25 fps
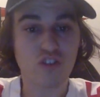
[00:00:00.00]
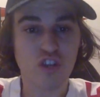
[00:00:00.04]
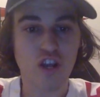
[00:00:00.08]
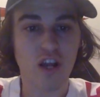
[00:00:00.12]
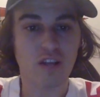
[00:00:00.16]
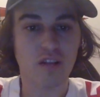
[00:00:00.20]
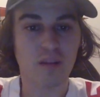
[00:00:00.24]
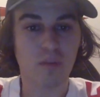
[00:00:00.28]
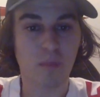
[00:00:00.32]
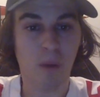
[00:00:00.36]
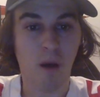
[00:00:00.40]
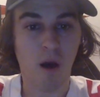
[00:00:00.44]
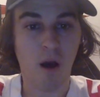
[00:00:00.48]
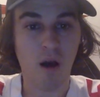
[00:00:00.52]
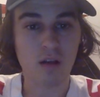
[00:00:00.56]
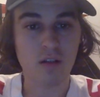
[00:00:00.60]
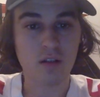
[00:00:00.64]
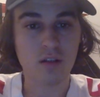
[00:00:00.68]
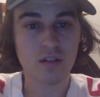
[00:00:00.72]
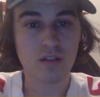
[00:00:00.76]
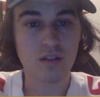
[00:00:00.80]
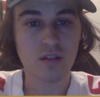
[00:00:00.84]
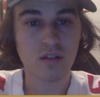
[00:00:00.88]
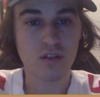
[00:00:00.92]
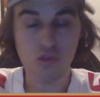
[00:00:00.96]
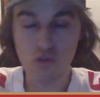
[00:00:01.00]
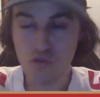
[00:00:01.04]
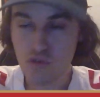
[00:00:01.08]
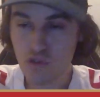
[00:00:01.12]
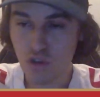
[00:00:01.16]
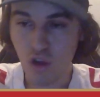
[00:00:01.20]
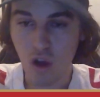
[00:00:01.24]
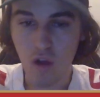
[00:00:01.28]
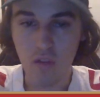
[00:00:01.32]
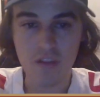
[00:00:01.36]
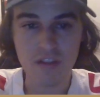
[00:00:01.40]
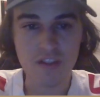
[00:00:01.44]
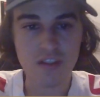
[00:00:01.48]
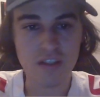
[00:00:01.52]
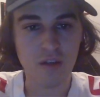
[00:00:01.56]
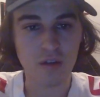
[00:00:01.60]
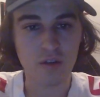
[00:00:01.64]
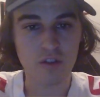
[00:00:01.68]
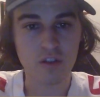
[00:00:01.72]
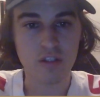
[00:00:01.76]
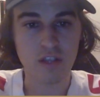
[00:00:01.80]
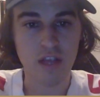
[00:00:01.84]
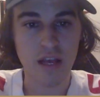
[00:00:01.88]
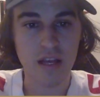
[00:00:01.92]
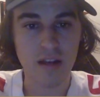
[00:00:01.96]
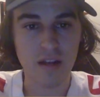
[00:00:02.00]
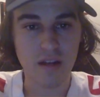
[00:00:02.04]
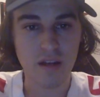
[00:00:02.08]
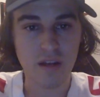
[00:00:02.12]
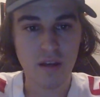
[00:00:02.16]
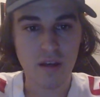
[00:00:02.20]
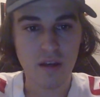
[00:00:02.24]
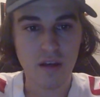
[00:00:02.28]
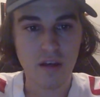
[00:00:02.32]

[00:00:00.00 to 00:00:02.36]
checked the box. You saw the skill set.